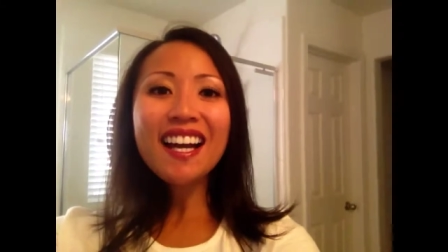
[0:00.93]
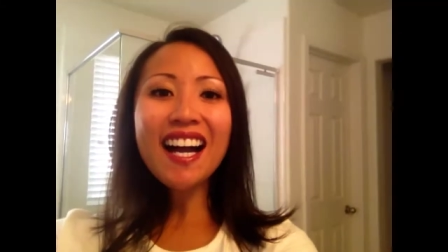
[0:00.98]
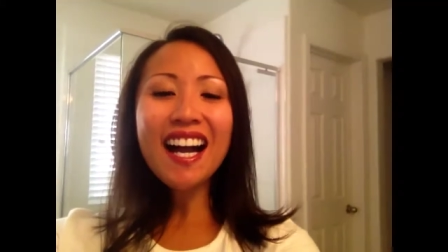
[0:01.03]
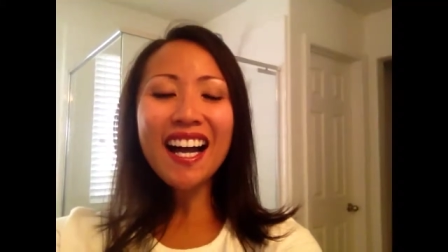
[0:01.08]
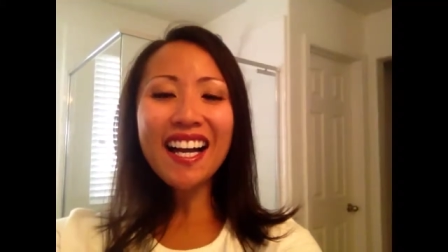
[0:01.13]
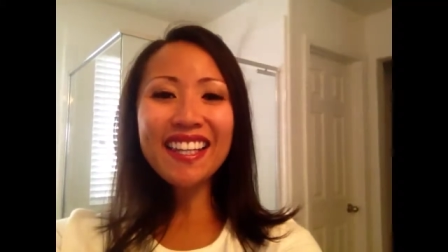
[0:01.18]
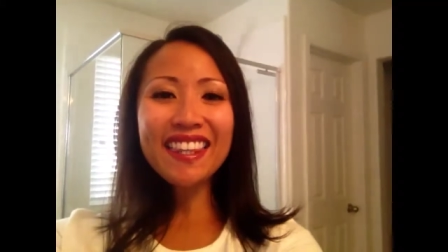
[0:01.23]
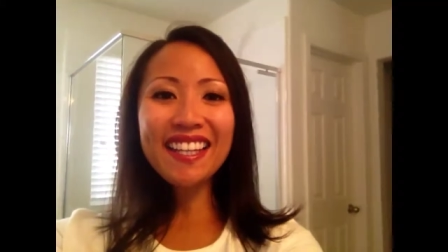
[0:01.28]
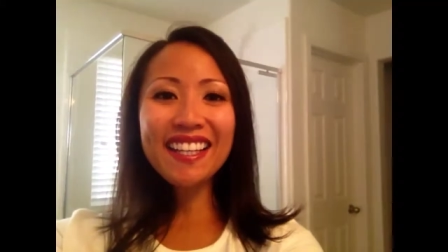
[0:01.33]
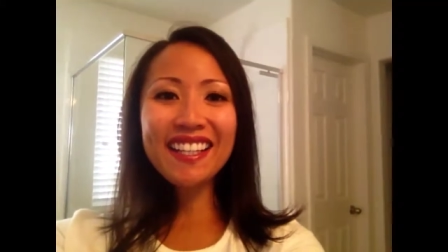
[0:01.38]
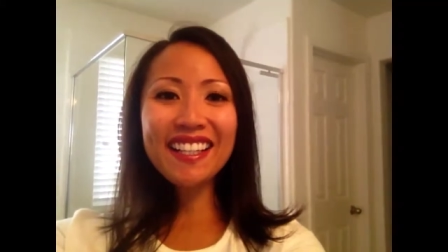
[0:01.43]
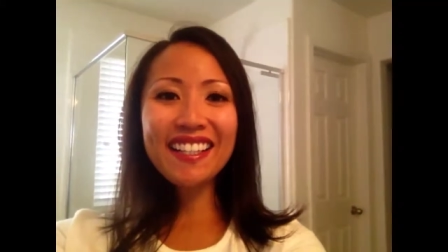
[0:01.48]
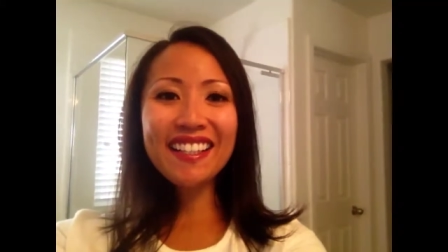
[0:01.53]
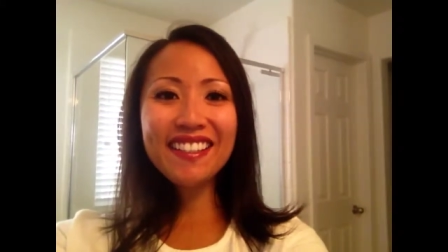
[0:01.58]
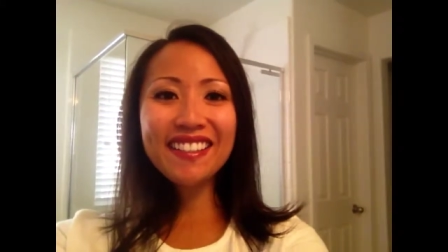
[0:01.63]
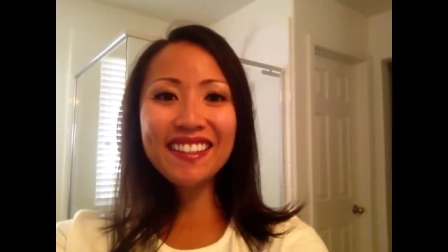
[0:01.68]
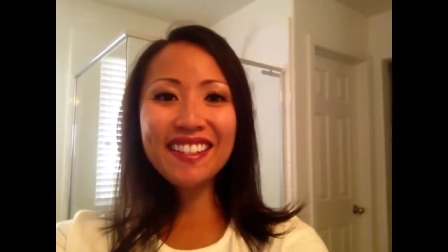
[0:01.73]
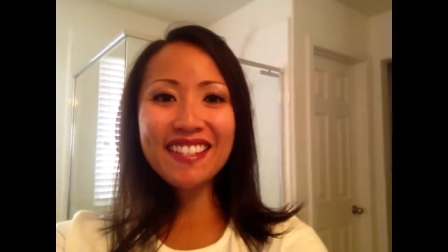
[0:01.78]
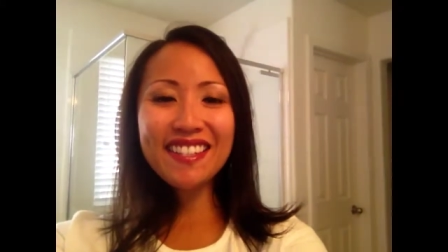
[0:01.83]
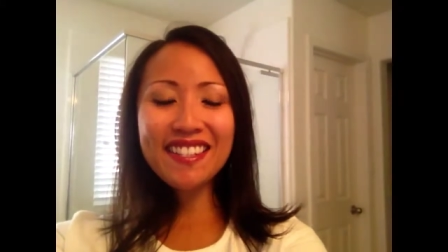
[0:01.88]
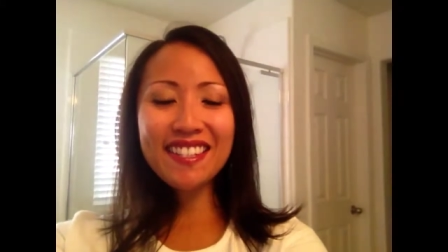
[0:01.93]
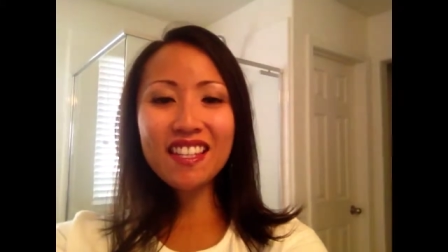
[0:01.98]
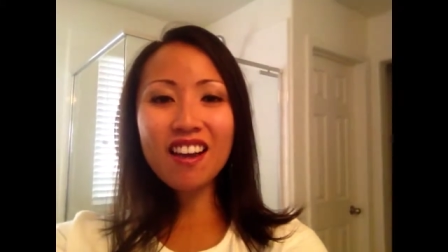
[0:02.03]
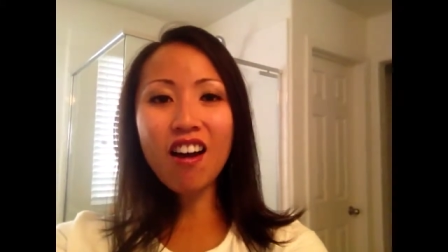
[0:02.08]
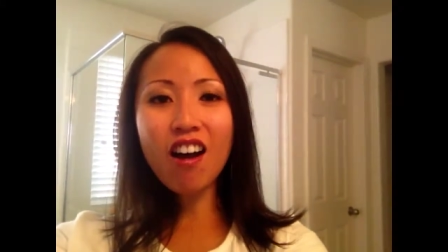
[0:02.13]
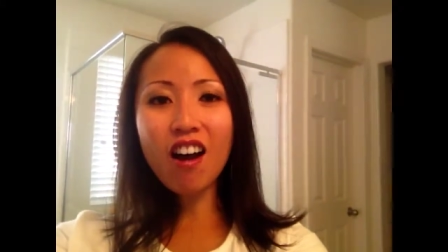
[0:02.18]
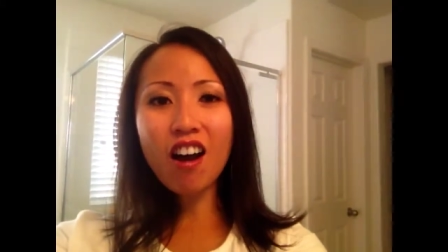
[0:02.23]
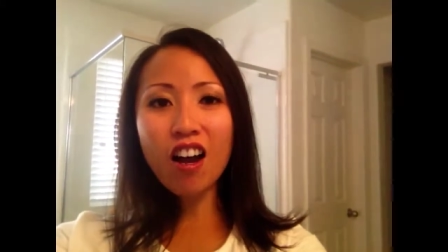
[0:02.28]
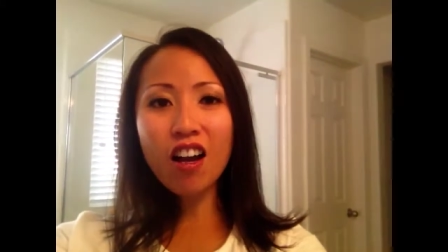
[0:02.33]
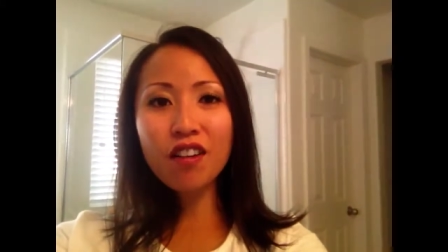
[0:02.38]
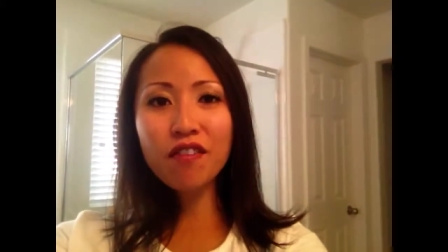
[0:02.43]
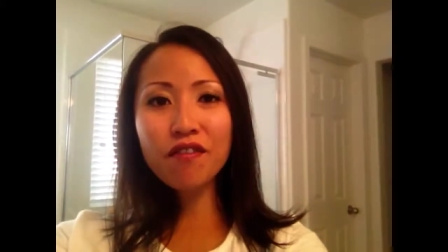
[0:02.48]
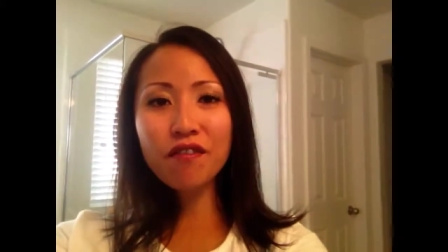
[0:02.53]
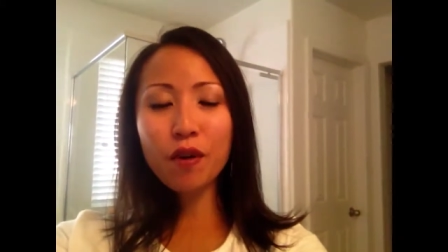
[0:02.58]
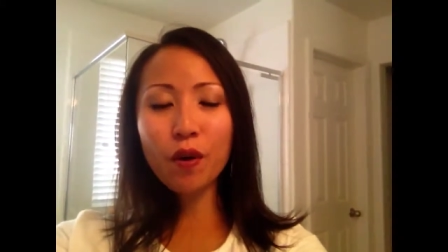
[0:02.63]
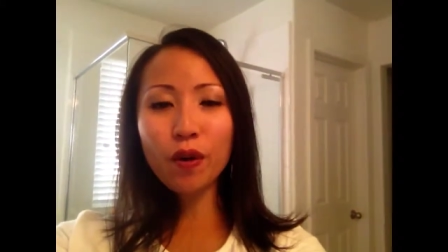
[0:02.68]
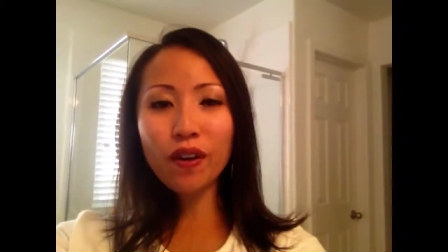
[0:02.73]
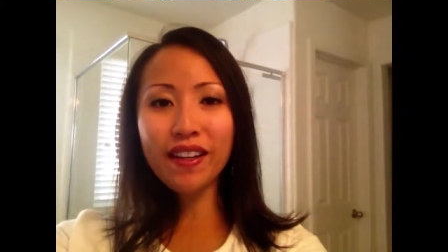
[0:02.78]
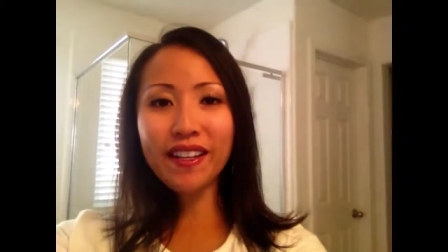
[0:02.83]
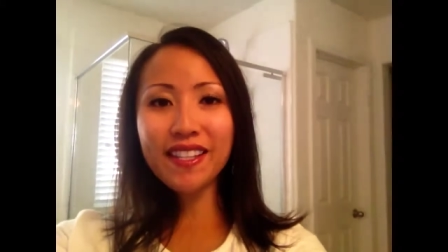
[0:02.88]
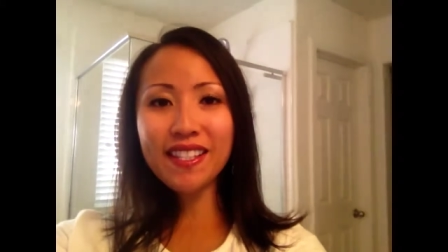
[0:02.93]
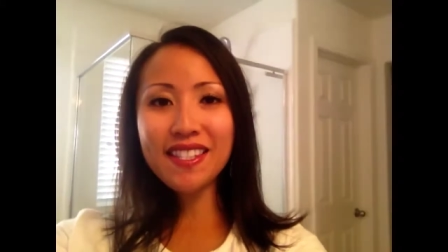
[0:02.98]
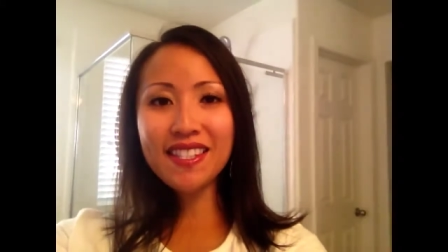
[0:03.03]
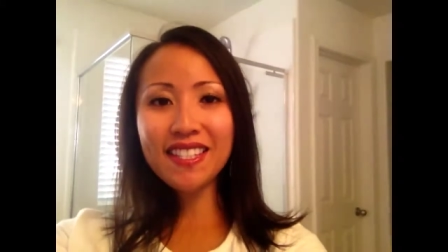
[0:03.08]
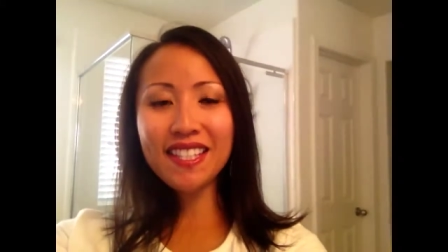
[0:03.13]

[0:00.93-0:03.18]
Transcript: Hi there, this is Huong Forrest,